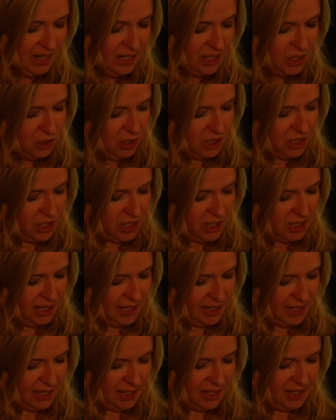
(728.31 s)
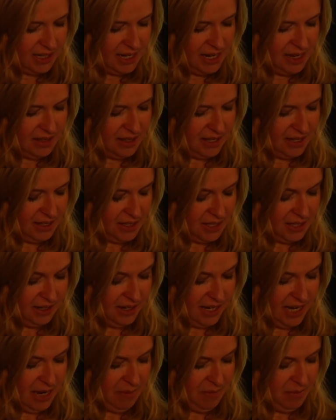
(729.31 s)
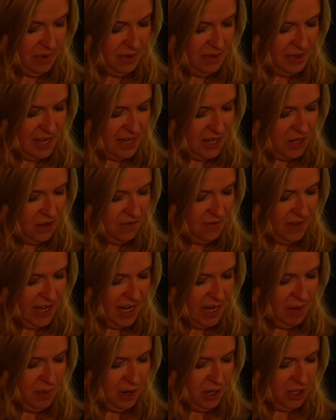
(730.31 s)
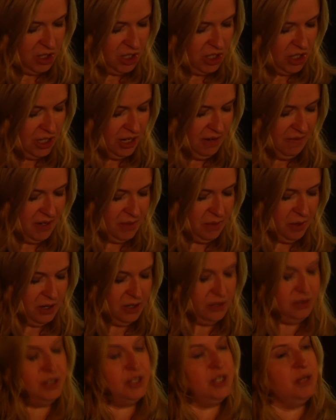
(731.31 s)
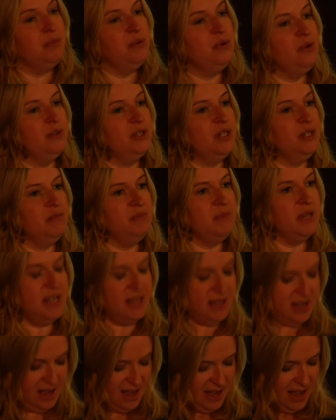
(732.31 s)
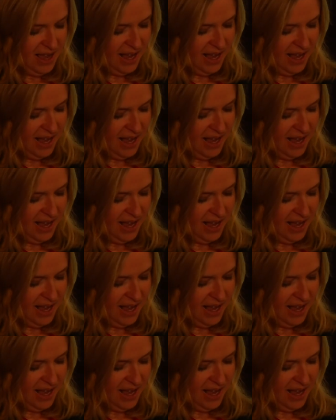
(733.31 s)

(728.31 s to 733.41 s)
So I'd just like to say that thank you very much to everyone who supported me.